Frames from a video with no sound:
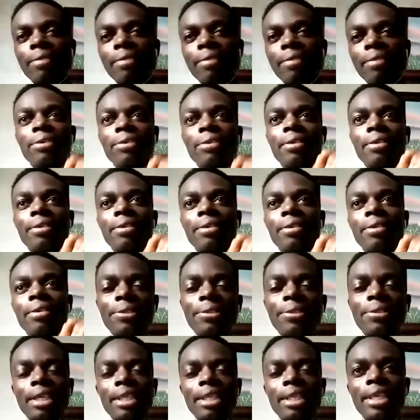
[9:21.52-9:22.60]
you get the drink.
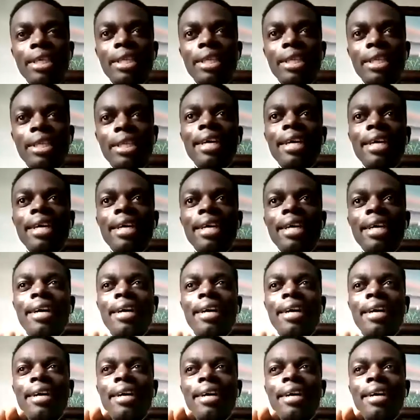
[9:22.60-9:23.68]
Then
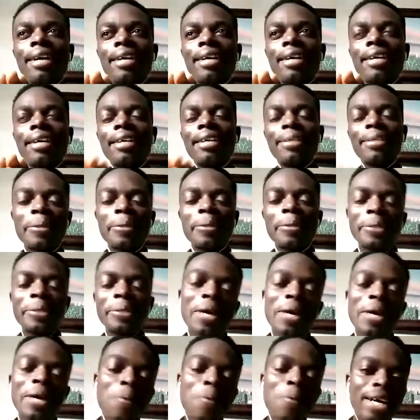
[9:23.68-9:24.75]
those are
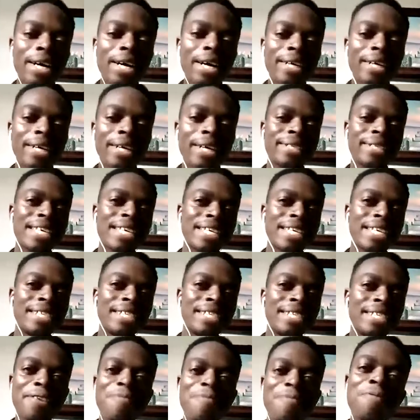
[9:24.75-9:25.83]
workers in the
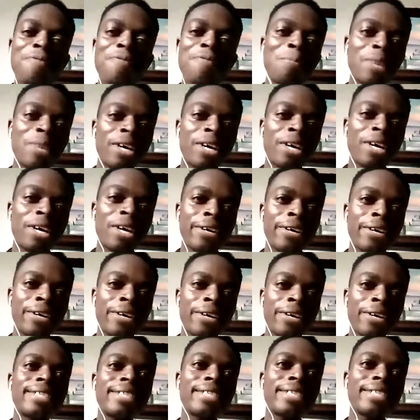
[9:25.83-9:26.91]
informal
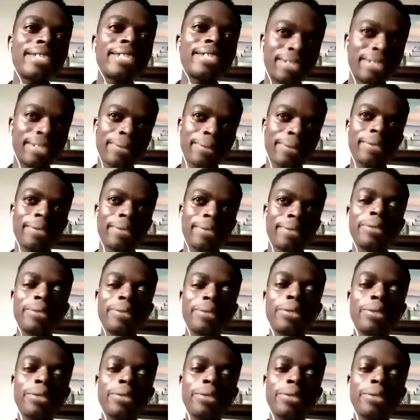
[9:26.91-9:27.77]
sector. You just